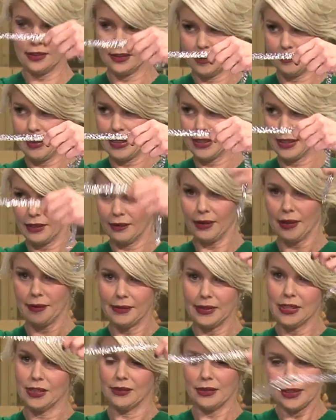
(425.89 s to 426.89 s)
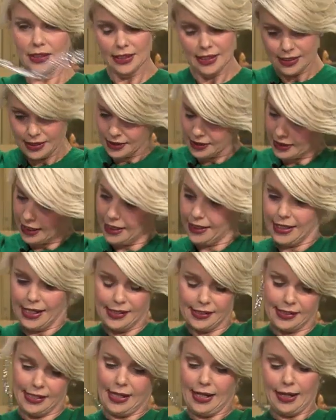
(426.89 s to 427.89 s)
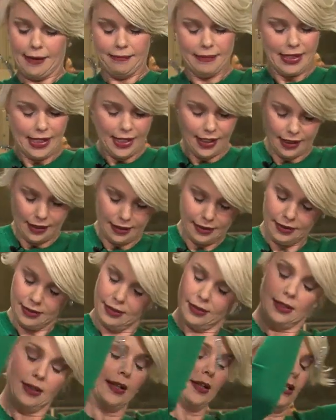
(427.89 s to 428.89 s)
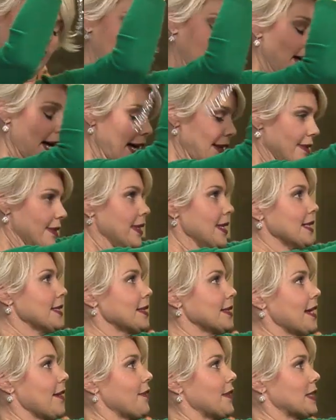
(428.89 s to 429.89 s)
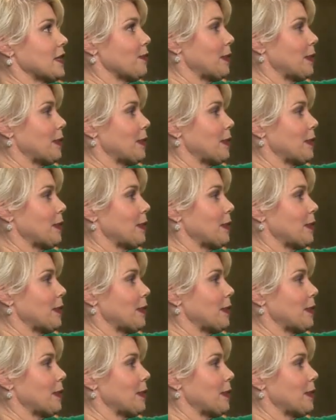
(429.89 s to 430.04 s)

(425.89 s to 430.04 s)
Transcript: So basically what I'm going to do with this is kind of that same thing. And this step is